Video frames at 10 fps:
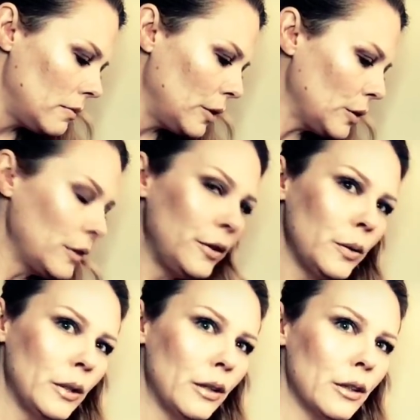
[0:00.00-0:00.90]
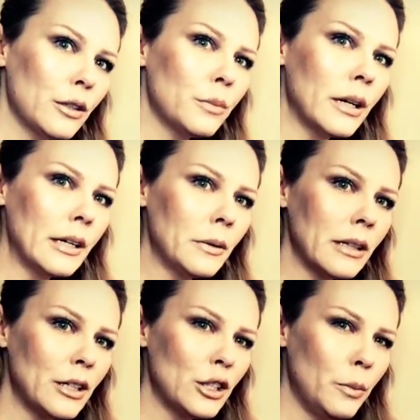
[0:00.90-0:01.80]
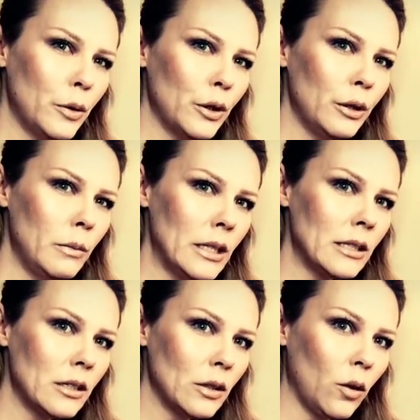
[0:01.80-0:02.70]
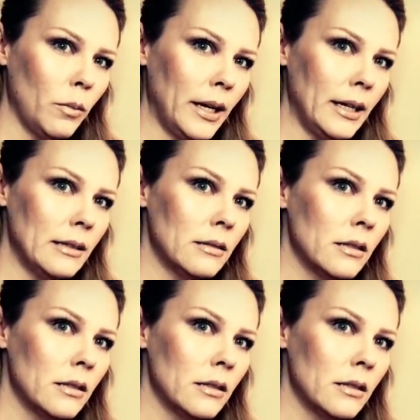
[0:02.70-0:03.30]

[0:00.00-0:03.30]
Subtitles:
those of you in a third-party relationship, you could miss a soulmate.